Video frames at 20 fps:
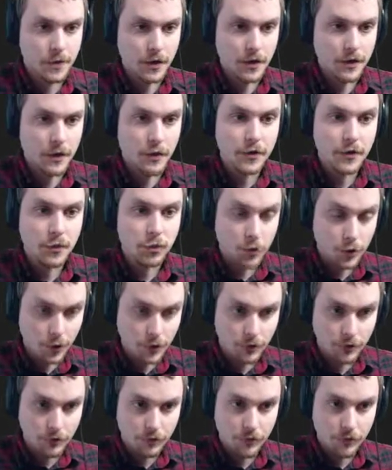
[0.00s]
Uh, it already
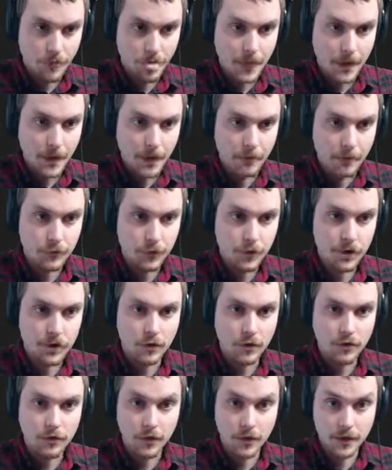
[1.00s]
works, um, so I can
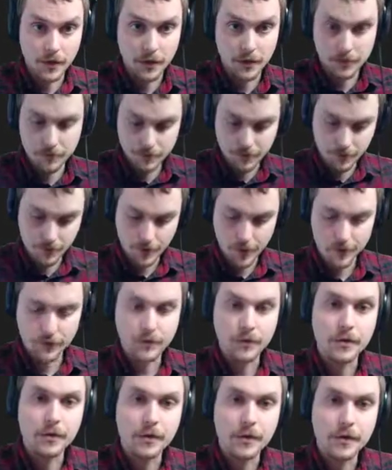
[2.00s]
already,
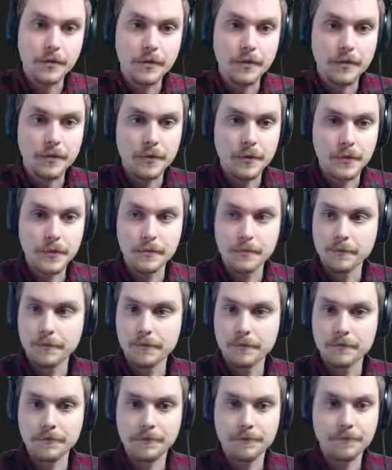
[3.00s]
actually, you know what, let me
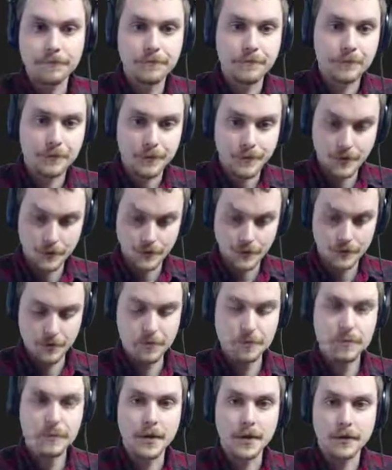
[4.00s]

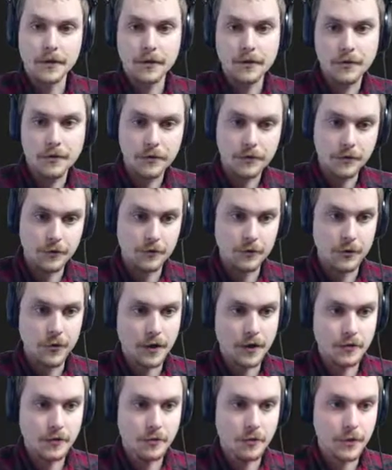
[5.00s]
make that a little easier for you
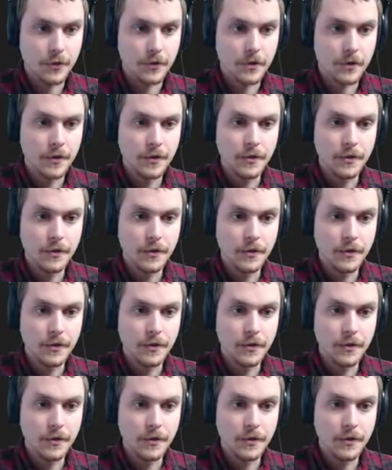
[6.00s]
guys to read.